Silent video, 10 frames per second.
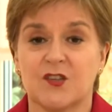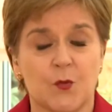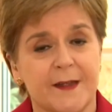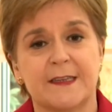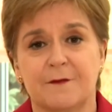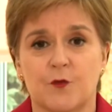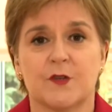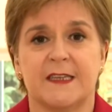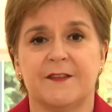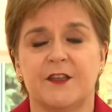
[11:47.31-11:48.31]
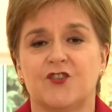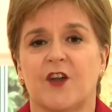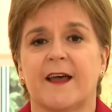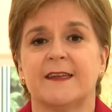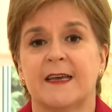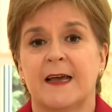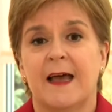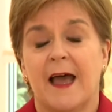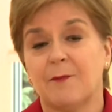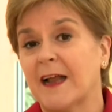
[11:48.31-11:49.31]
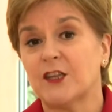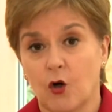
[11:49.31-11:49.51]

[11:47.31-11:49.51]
In 2014, they tried and